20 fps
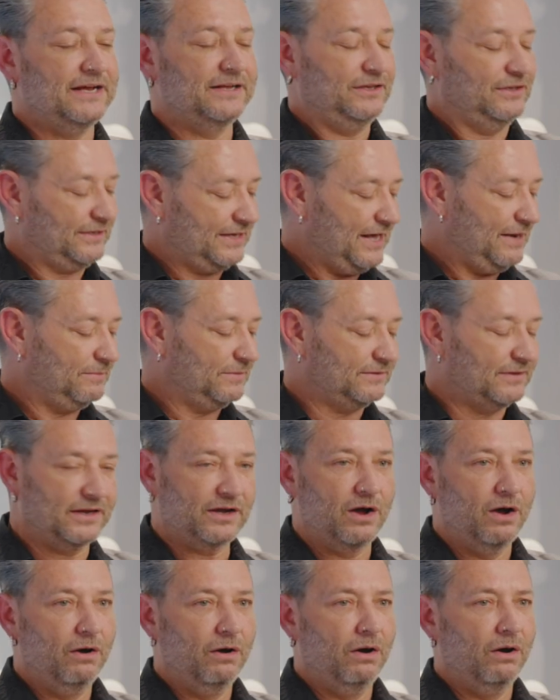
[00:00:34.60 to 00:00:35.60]
I look at them and was like,
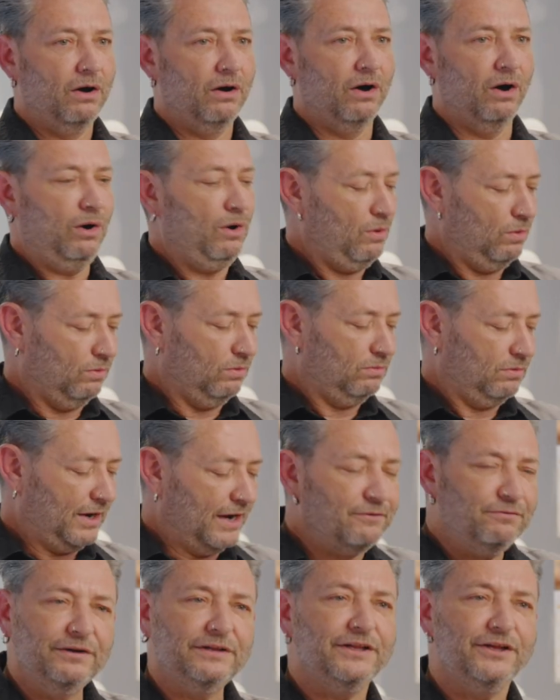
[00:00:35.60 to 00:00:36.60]
oh, I
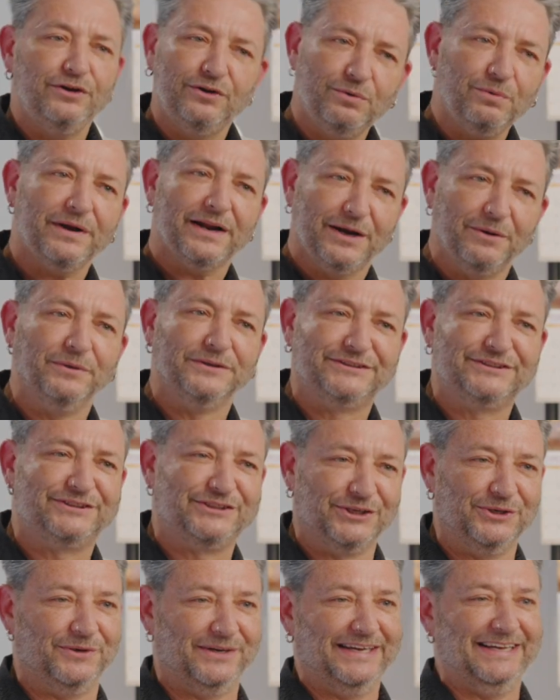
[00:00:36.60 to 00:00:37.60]
really knew what I was
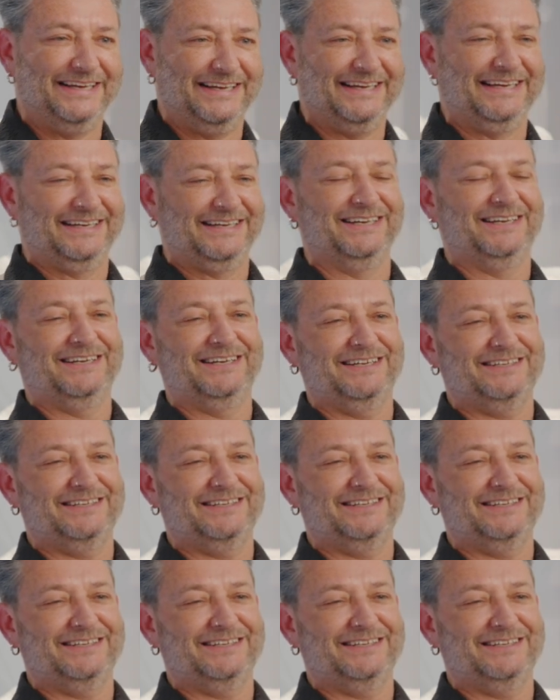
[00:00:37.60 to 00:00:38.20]
doing.